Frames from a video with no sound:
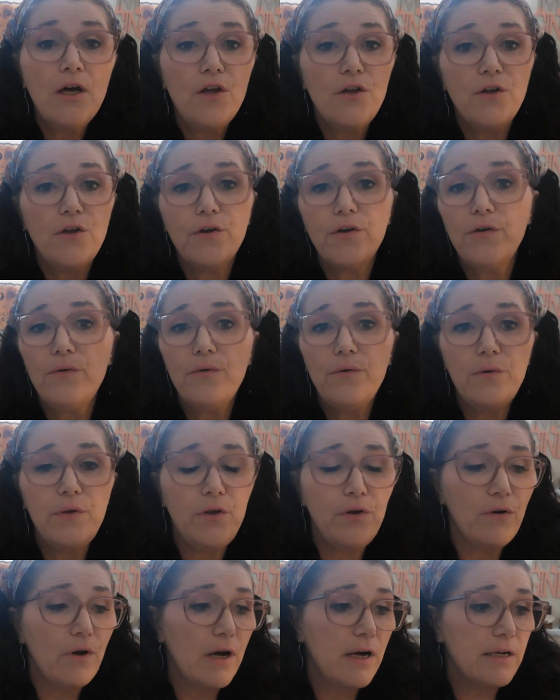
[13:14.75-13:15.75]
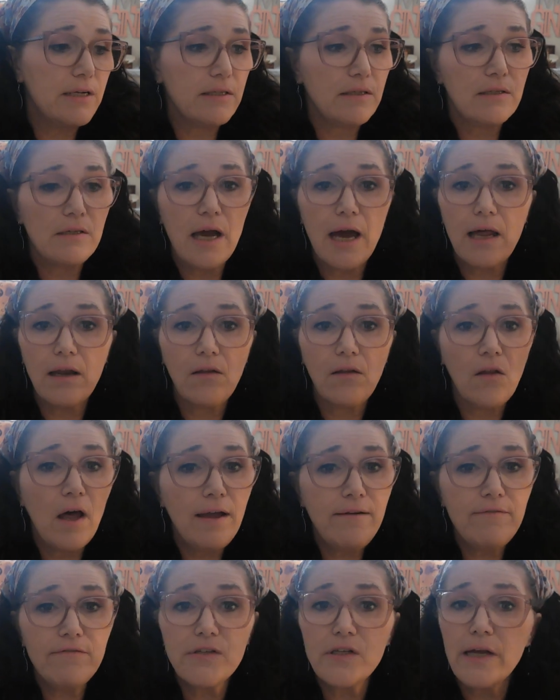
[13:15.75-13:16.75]
You you guys had
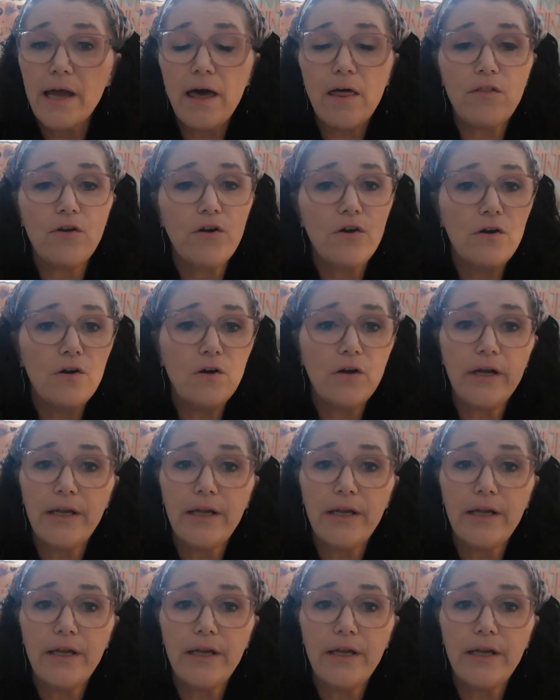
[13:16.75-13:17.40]
life together,